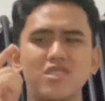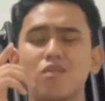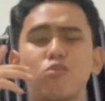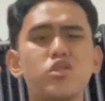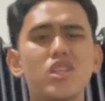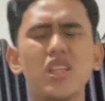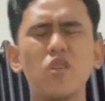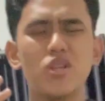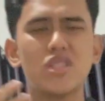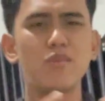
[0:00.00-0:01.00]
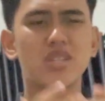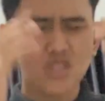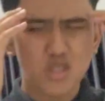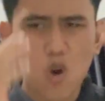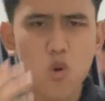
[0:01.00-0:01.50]
that multilingualism is
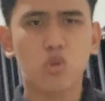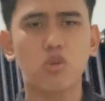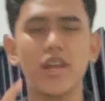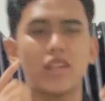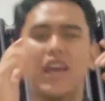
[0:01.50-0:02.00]
so great.